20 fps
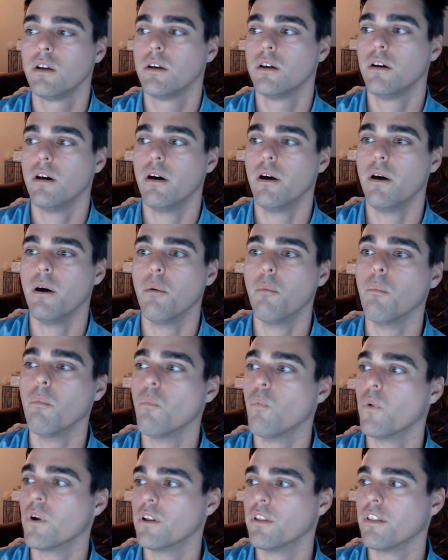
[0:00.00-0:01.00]

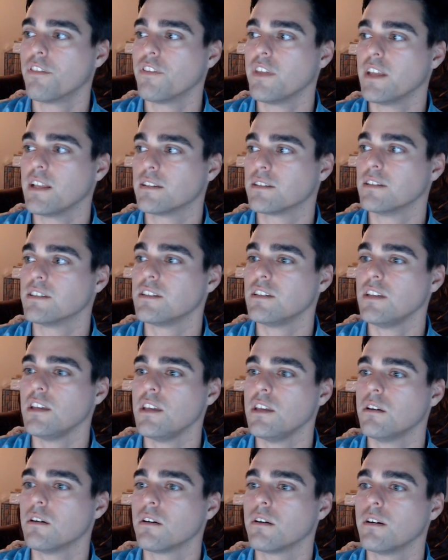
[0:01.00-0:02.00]
One of the things to see
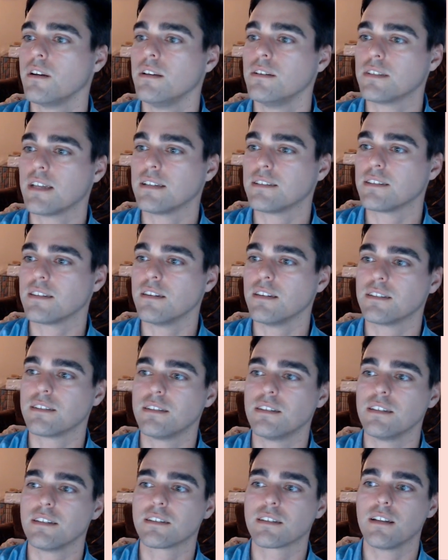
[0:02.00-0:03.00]
here is that's
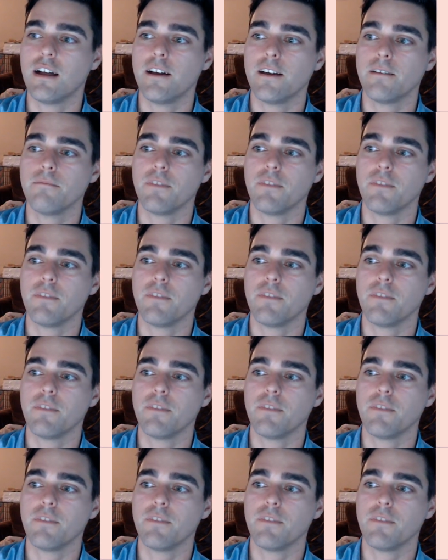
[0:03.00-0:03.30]
this line, that's